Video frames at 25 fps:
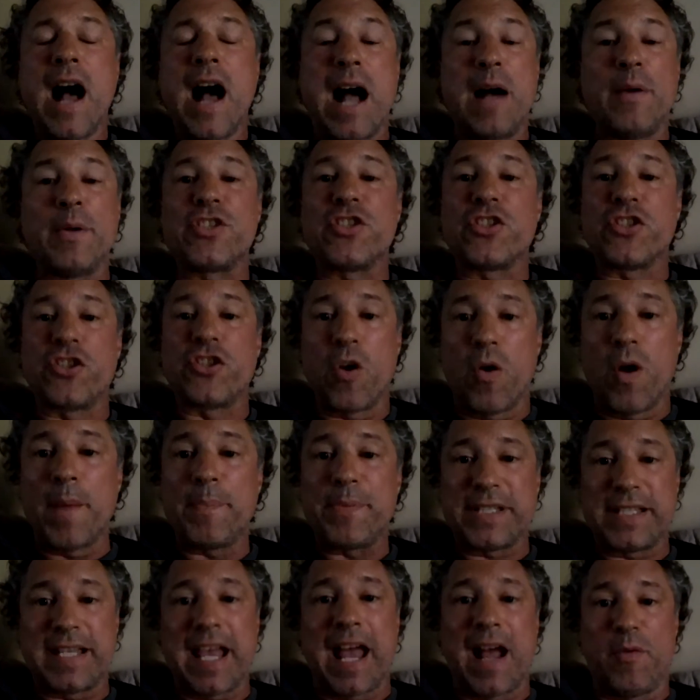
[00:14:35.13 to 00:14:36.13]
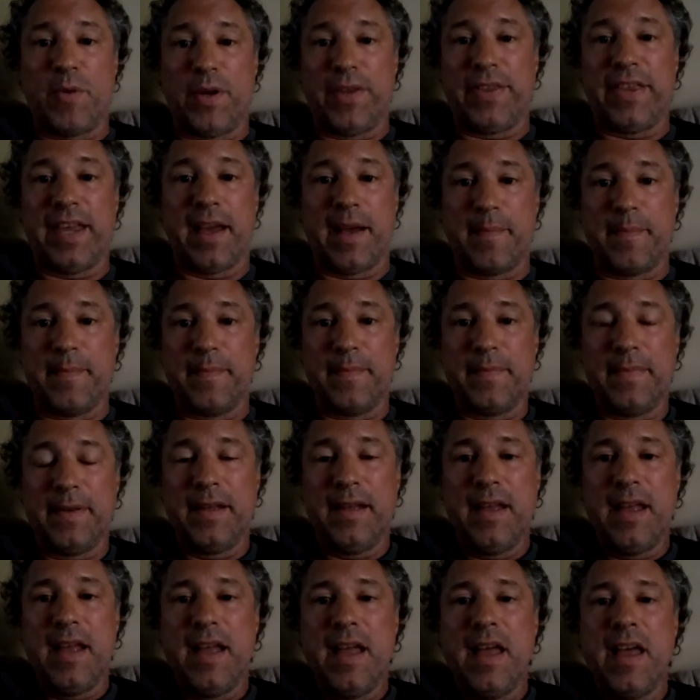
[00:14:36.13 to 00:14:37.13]
I was so upset with him
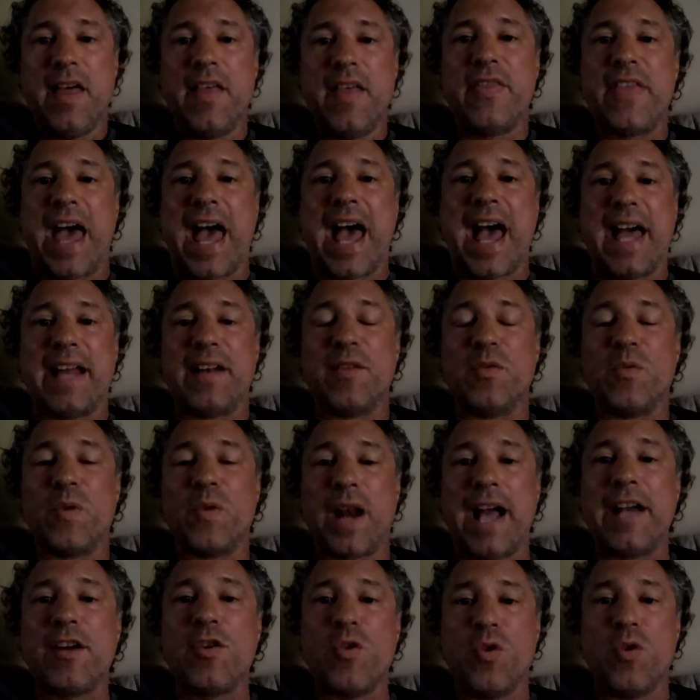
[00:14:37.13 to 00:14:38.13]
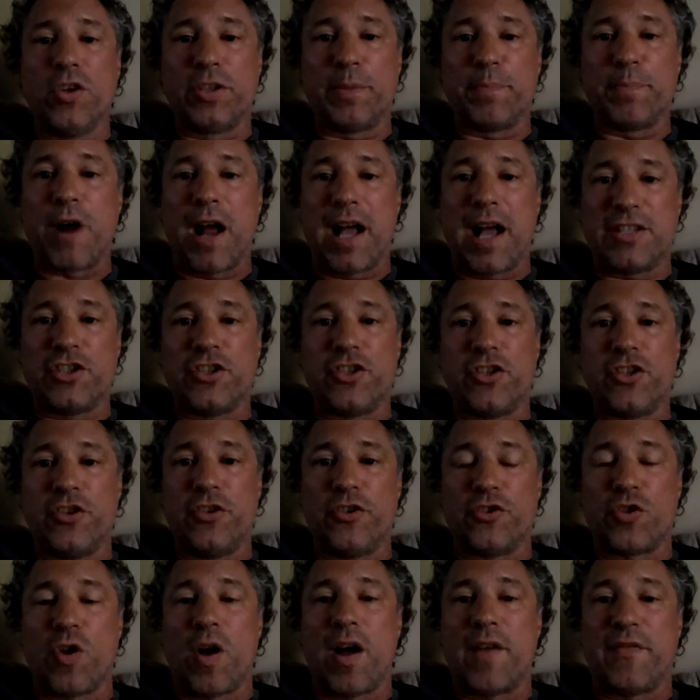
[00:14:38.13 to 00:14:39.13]
that when I called the
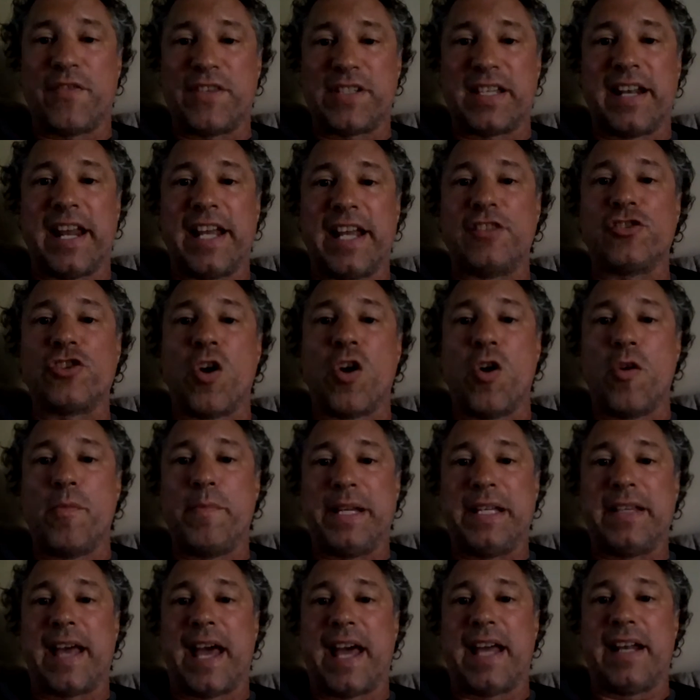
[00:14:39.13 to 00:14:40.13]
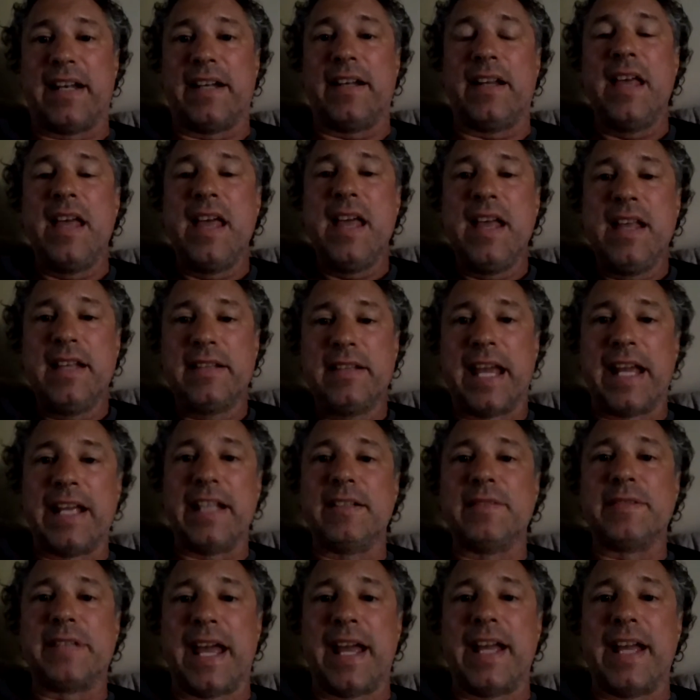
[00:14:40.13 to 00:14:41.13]
prosecutor's office and they told me that
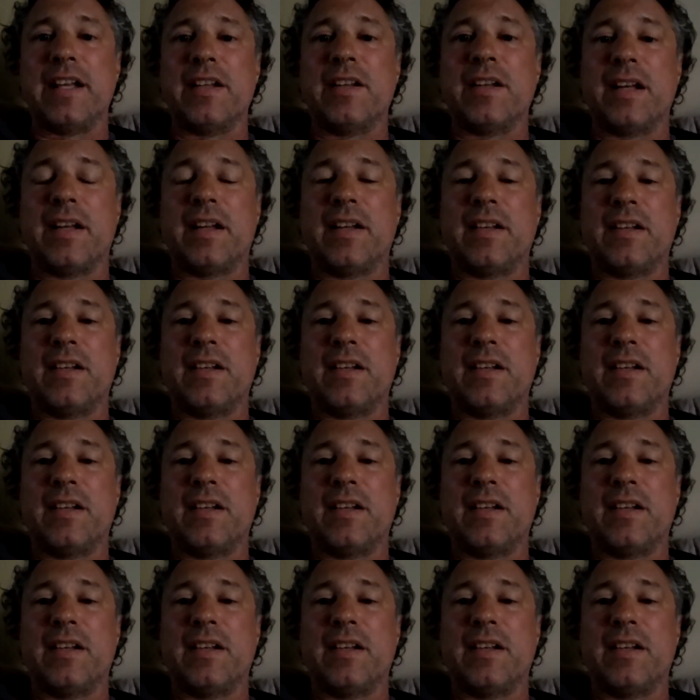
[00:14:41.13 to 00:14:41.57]
they